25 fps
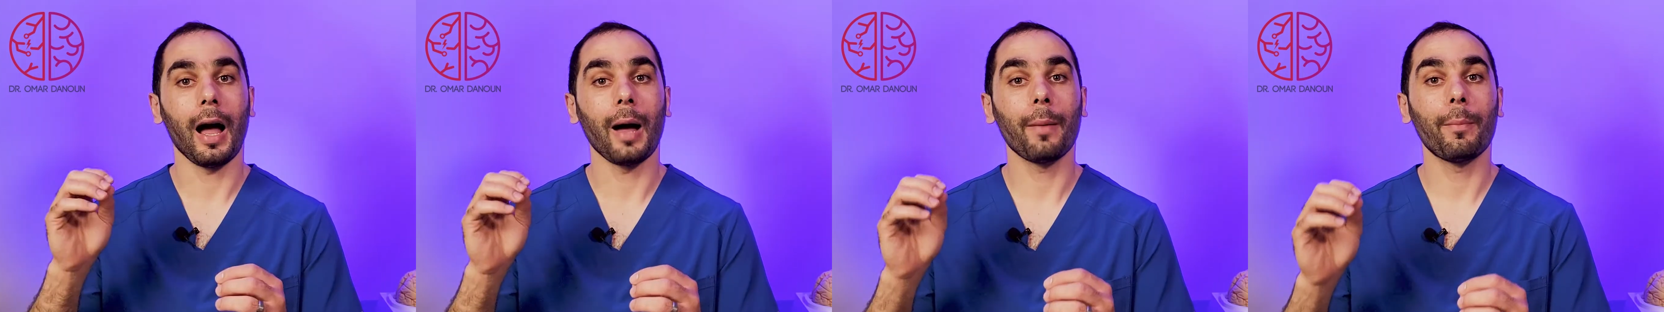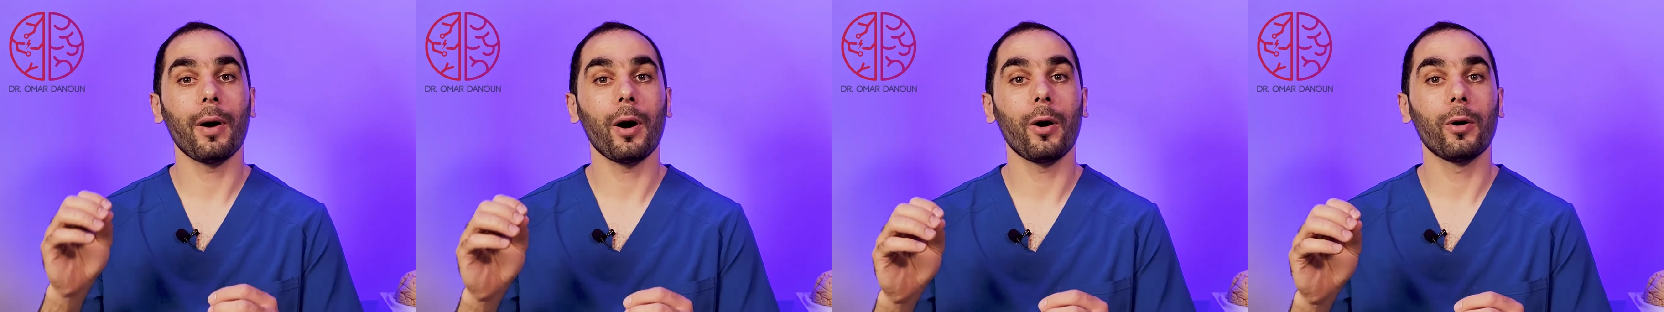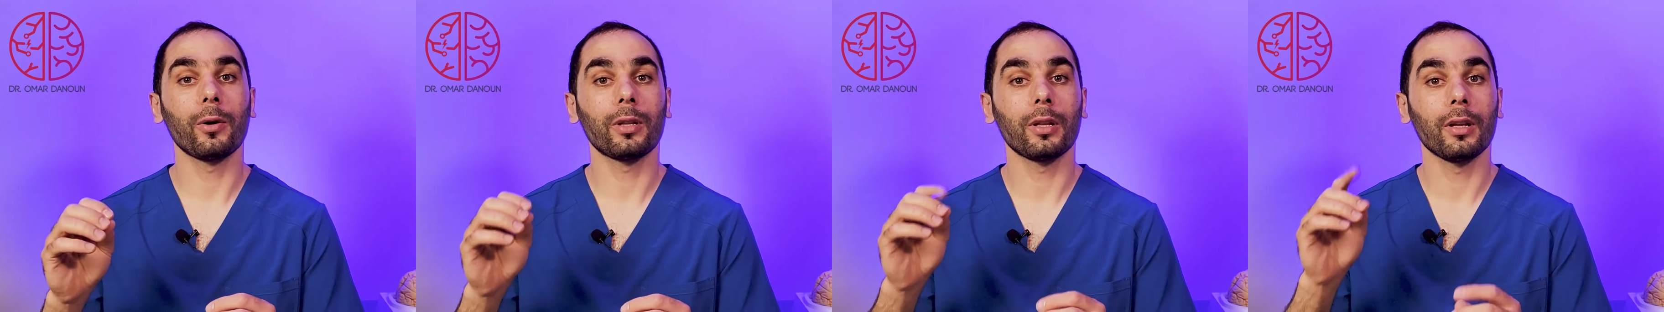
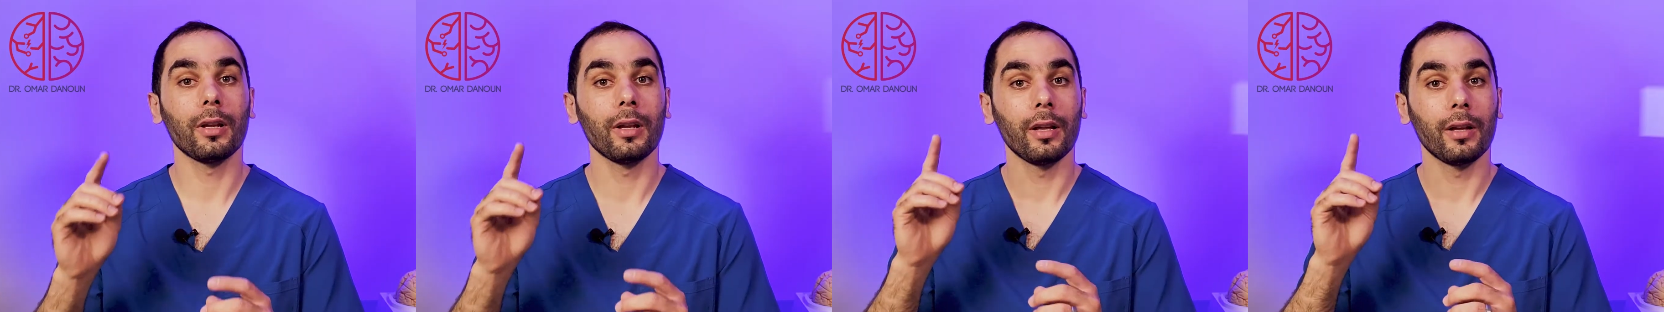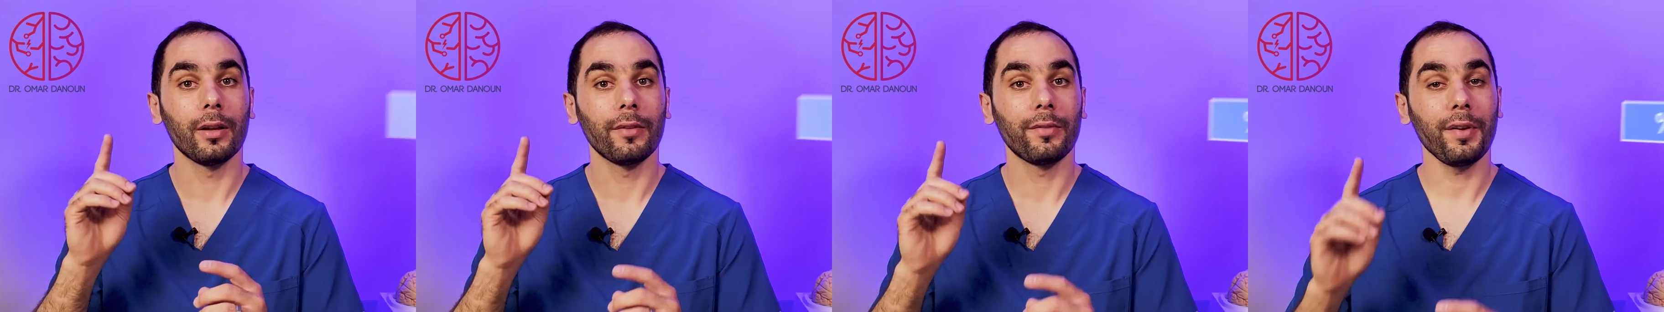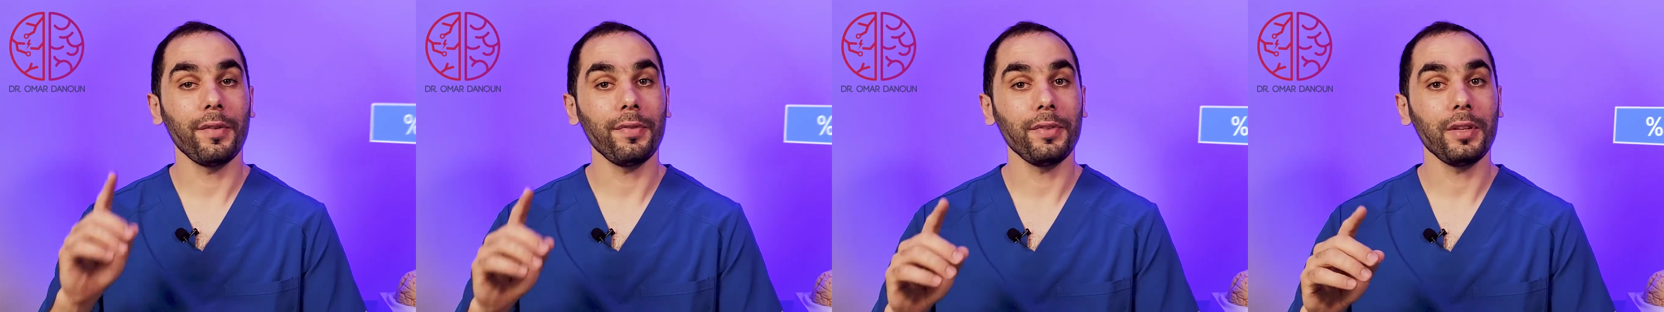About
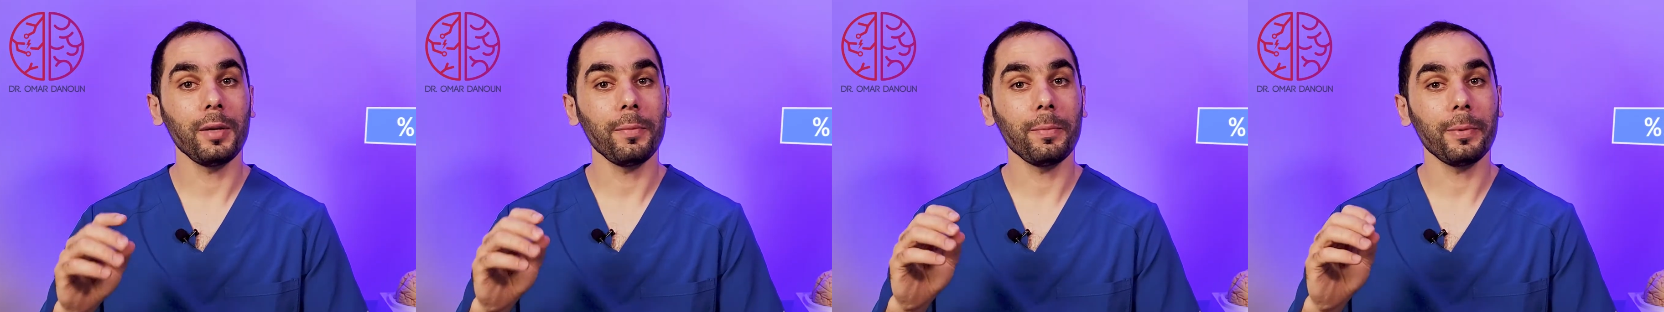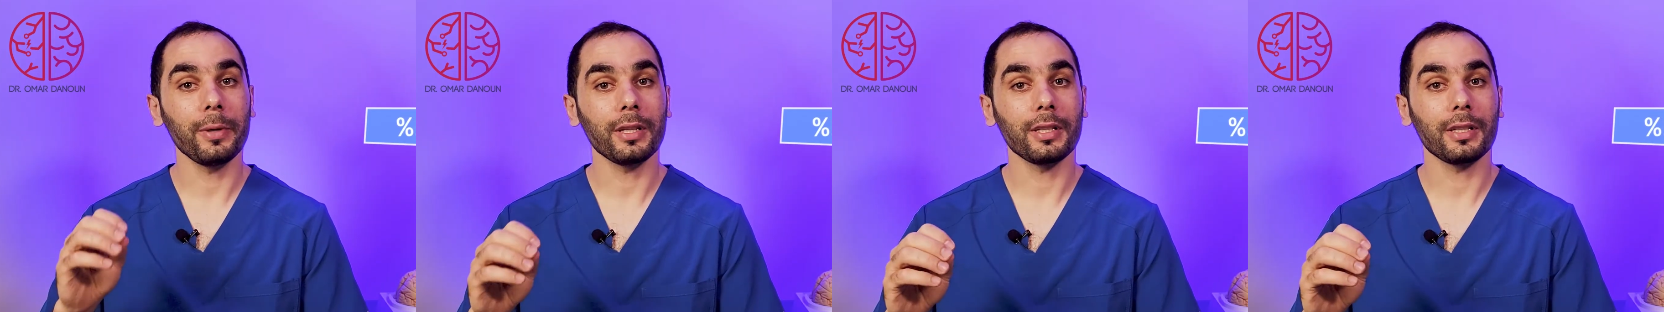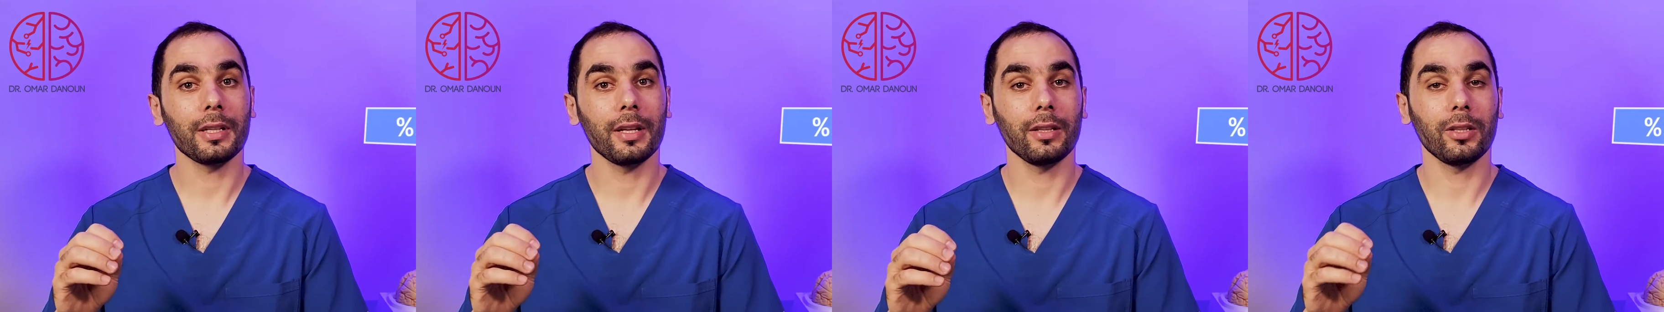
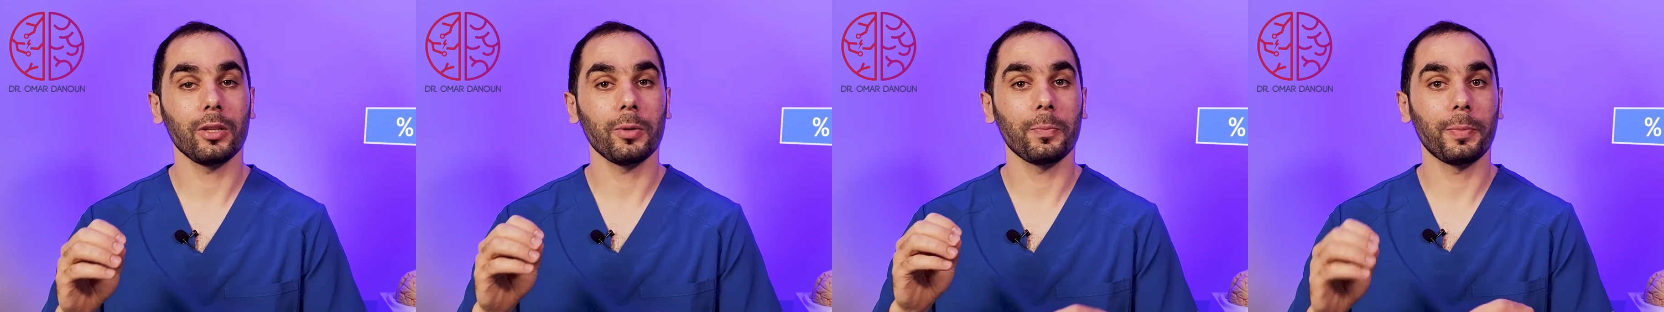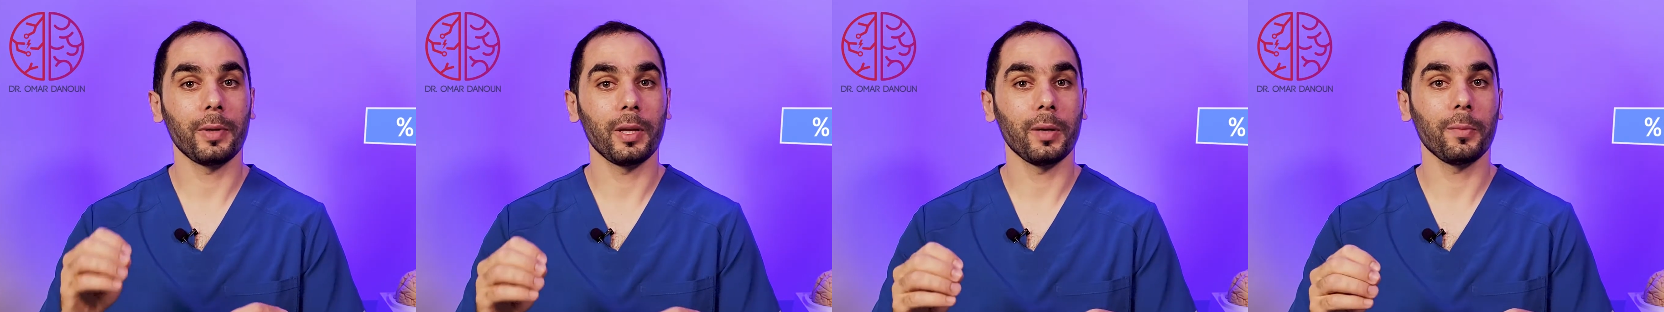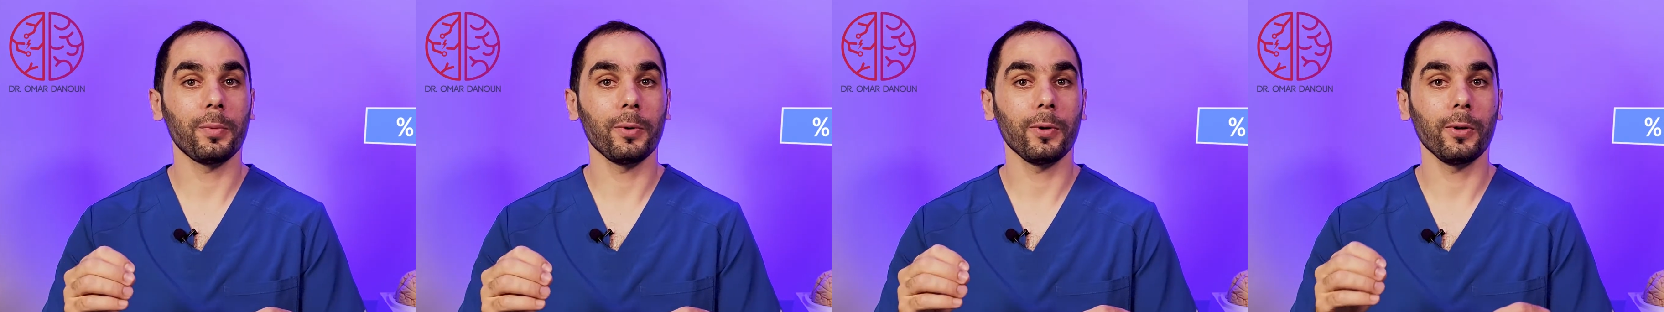50% of
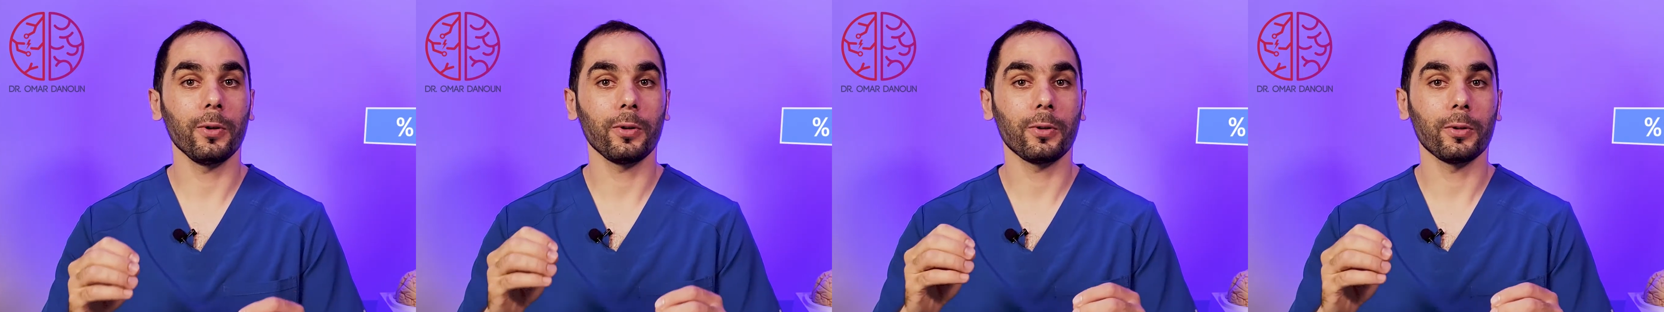people